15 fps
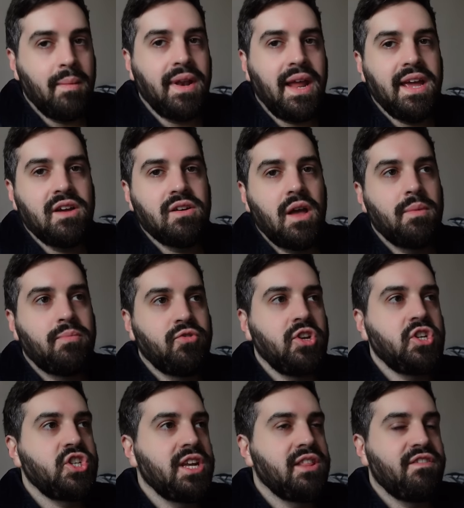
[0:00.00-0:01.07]
mean, I
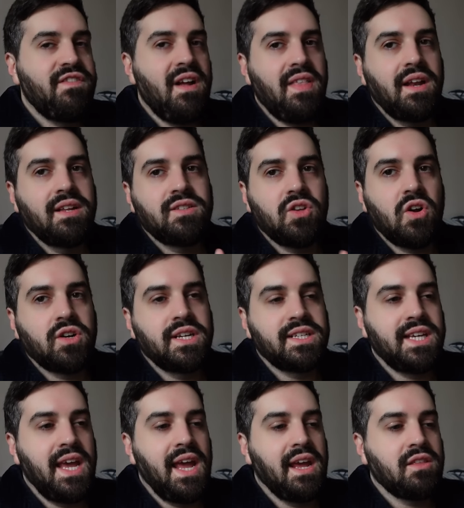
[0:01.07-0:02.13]
appreciate the fact that he's not going
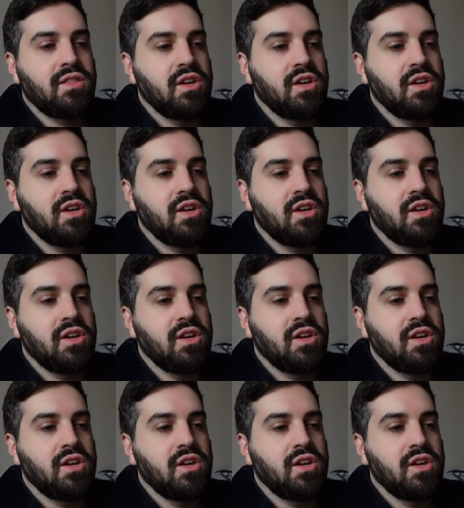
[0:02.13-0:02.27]
to take